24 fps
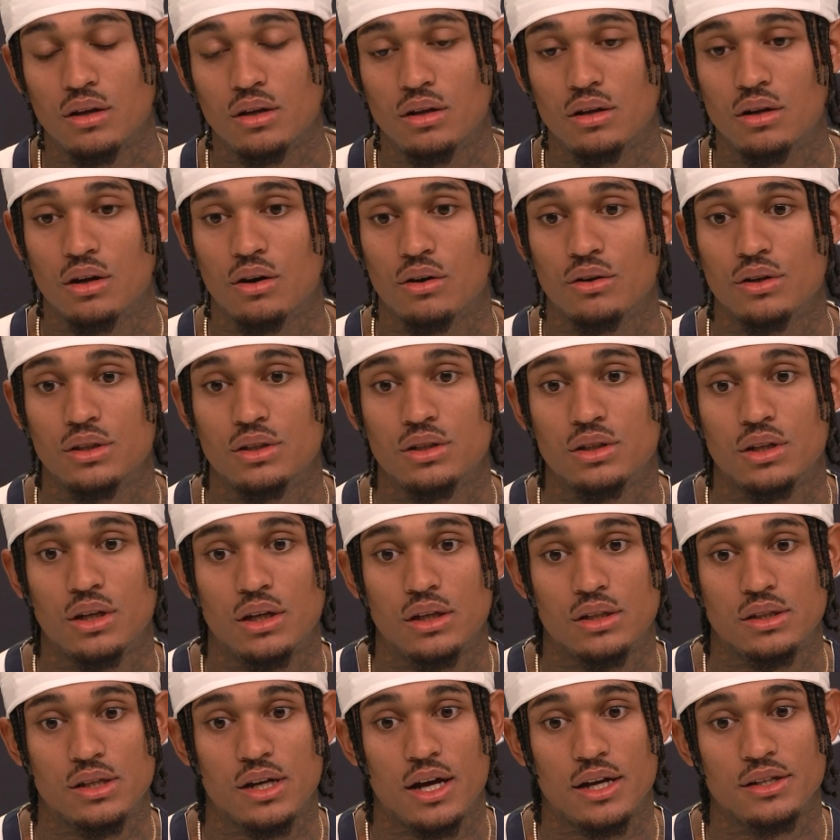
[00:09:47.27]
You know,
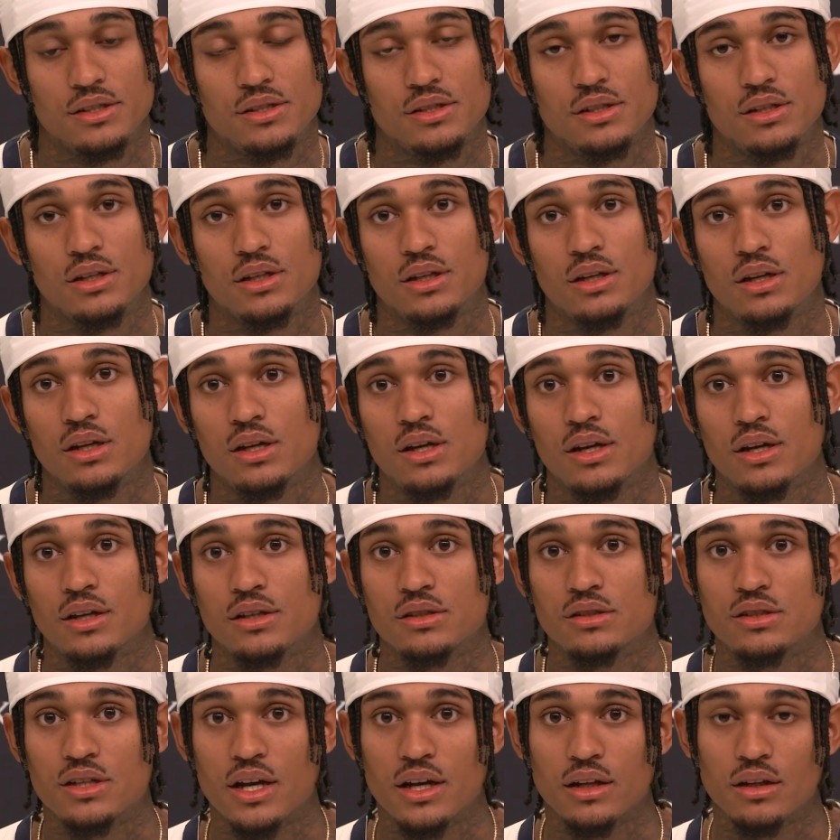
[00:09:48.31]
it's nice seeing
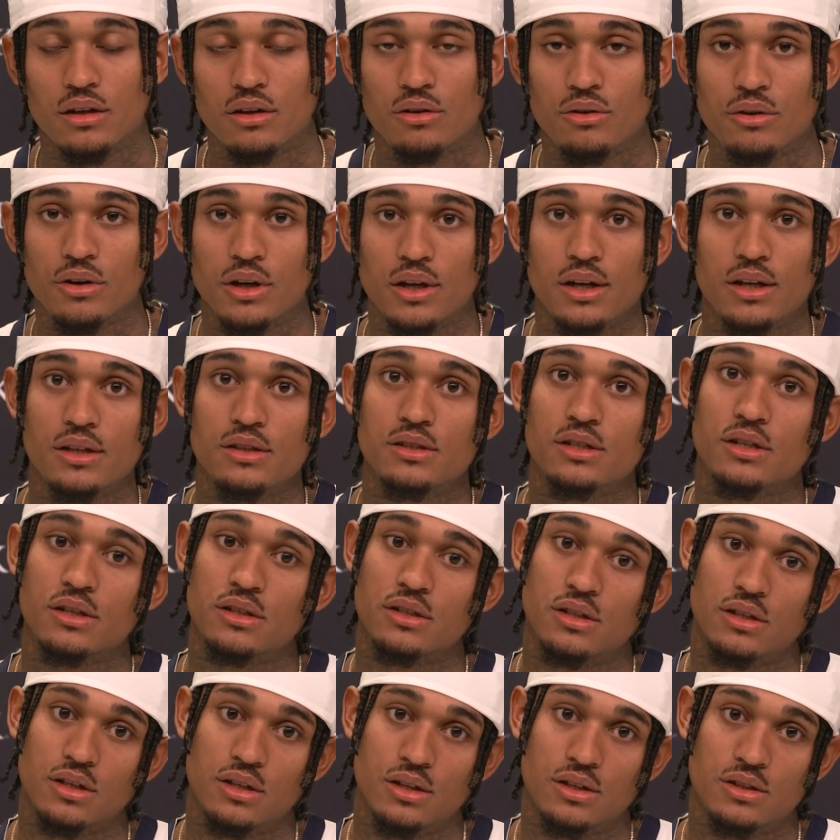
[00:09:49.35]
Jalen Green. He took
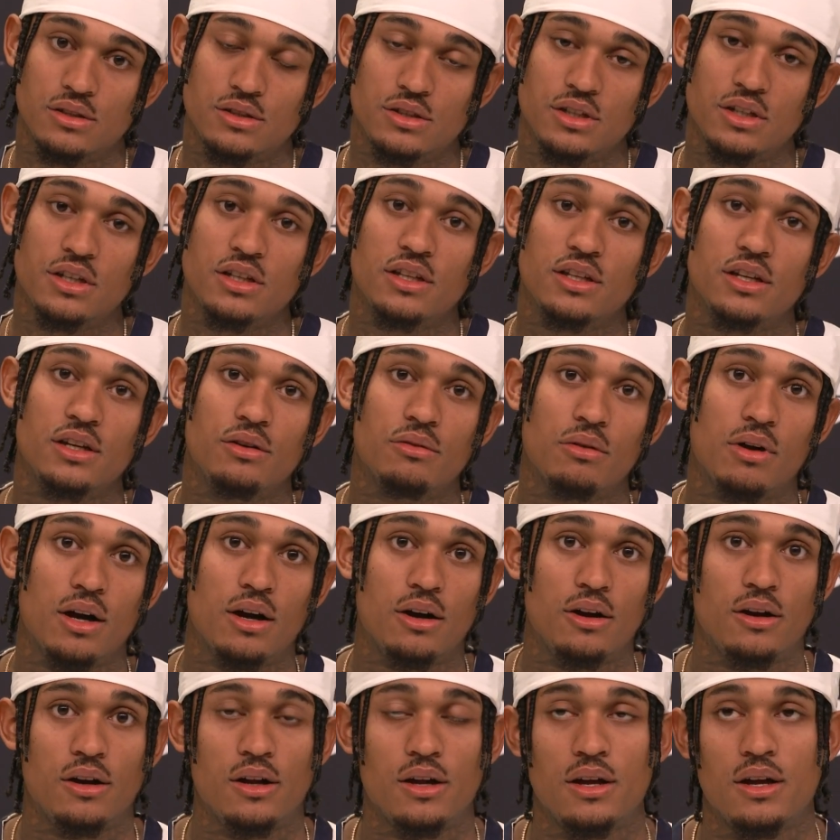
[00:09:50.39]
the G League
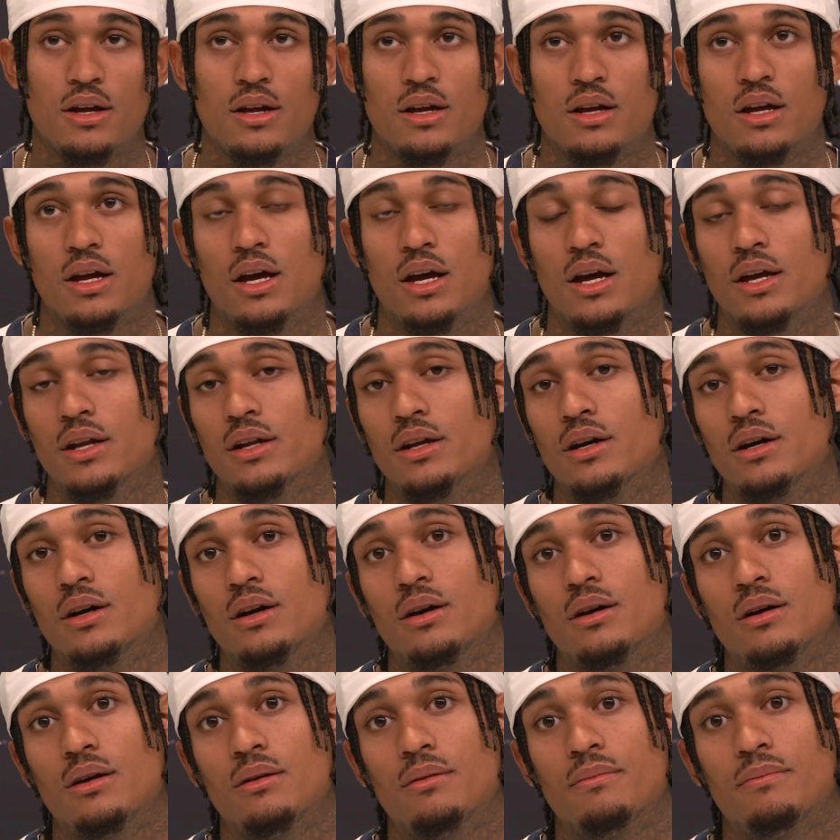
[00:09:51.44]
route and,
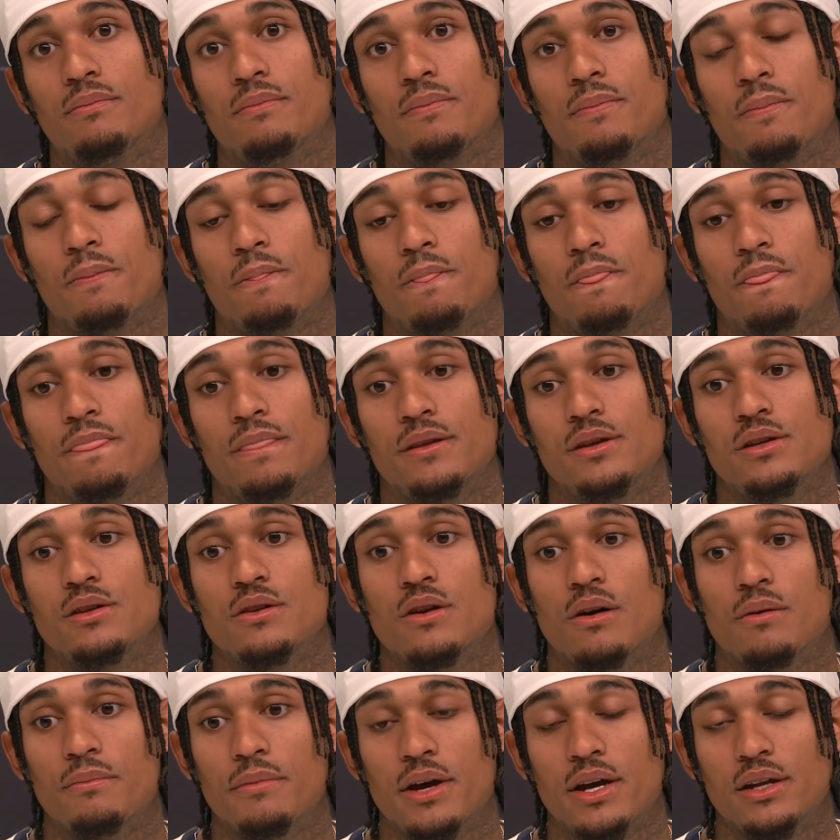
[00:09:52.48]
you
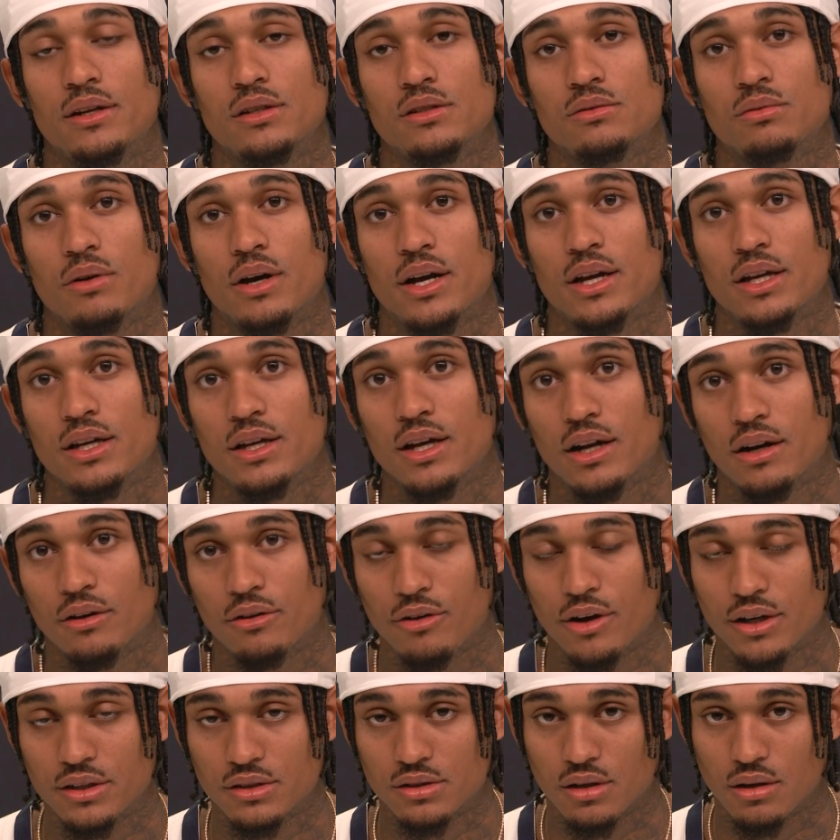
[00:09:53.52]
know, made his way. He had a
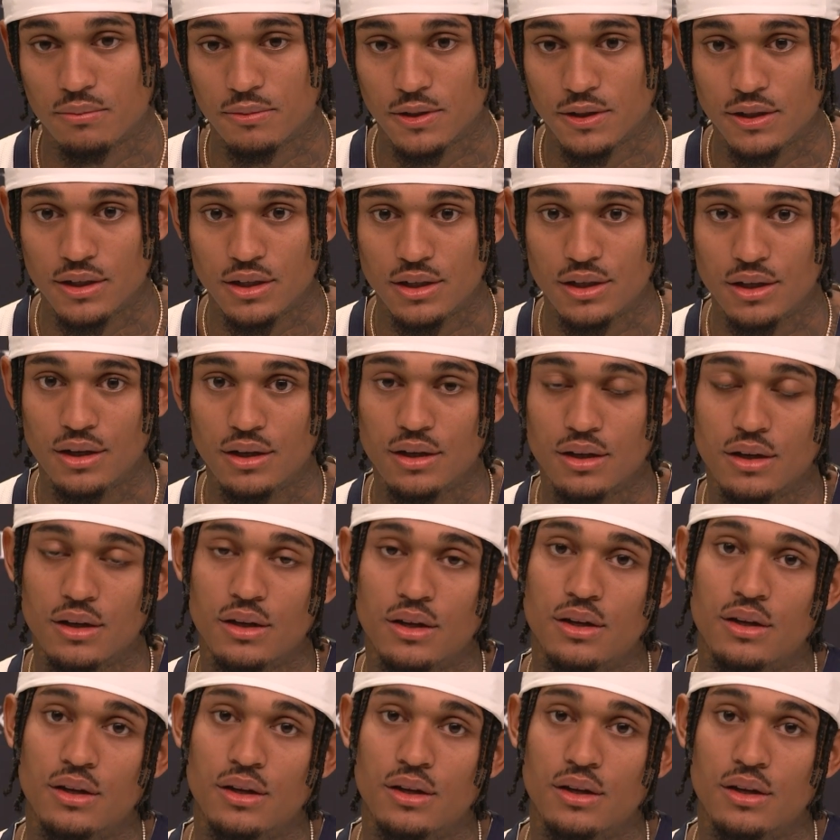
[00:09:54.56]
great summer league.